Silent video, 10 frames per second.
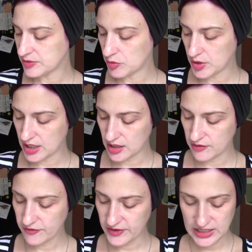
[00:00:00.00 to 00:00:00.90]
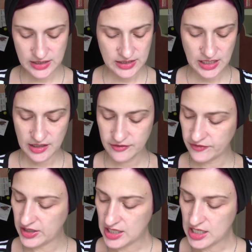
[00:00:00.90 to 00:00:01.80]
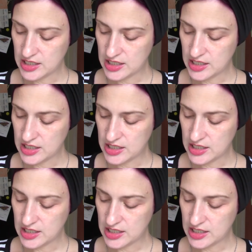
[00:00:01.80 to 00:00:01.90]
Some quick face stuff?